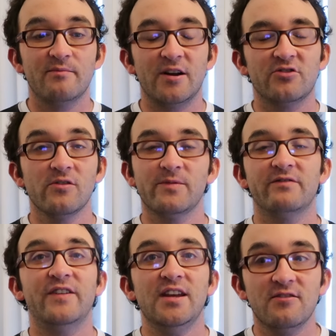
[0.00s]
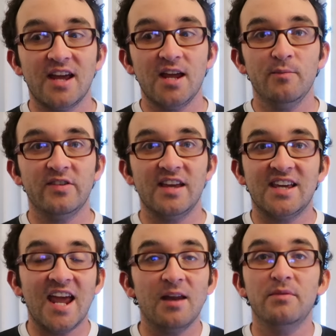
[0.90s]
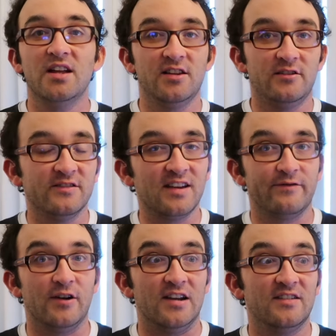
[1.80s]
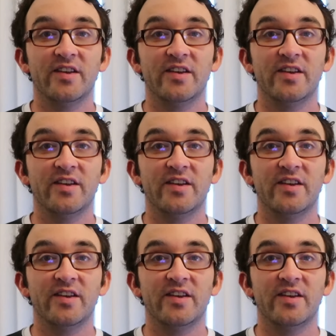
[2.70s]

But in terms of video games, it can be a little different.